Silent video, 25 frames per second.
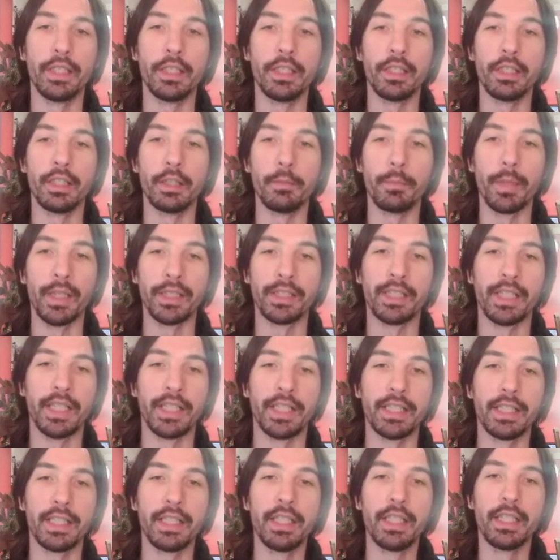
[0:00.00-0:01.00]
the
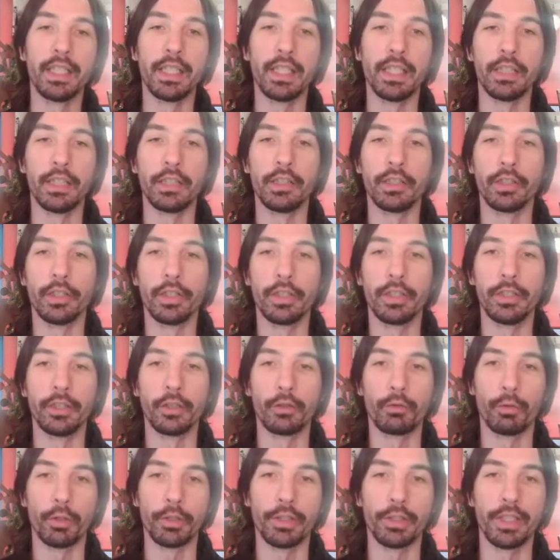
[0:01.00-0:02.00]
pattern in the
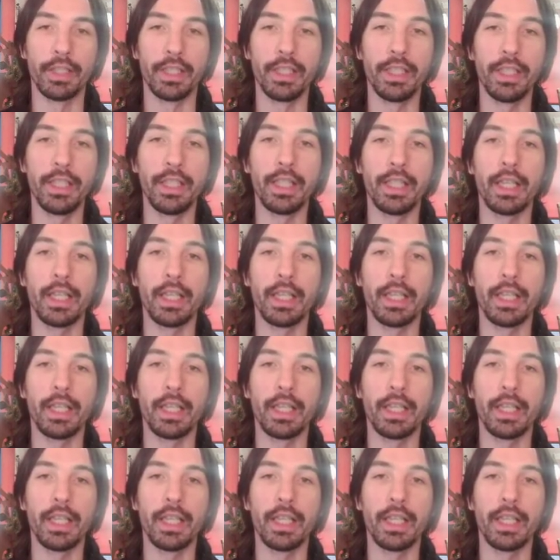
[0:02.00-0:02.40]
crossing here